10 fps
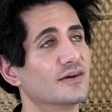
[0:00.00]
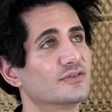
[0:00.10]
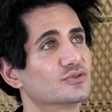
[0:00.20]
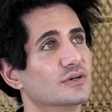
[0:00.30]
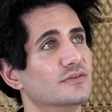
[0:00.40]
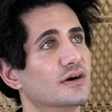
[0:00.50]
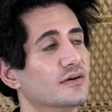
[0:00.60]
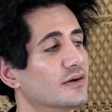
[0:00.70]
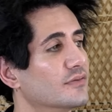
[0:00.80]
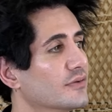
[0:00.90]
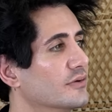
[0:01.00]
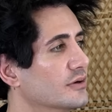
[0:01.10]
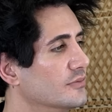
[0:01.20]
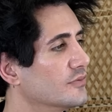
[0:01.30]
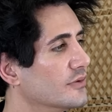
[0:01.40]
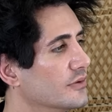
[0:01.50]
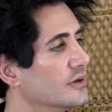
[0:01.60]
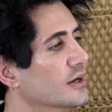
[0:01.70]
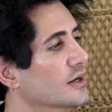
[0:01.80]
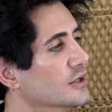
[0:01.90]
after 25, after 30, before 30,
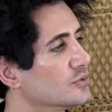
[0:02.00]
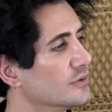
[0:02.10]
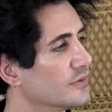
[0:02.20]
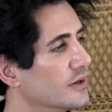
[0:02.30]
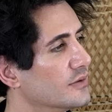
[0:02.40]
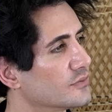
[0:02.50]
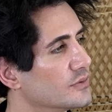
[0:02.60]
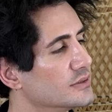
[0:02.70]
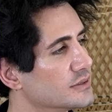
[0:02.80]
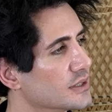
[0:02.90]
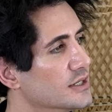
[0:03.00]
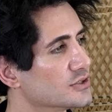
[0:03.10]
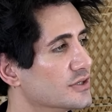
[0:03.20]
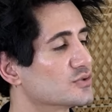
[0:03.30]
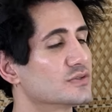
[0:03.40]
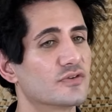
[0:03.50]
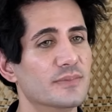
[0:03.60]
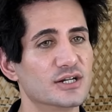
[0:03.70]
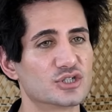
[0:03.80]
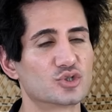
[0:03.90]
25, 26. So this one's from
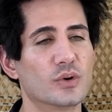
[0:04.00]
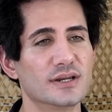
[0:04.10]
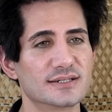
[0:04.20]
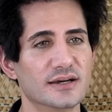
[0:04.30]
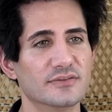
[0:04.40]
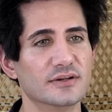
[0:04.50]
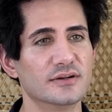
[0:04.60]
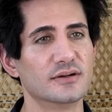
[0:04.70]
age 27.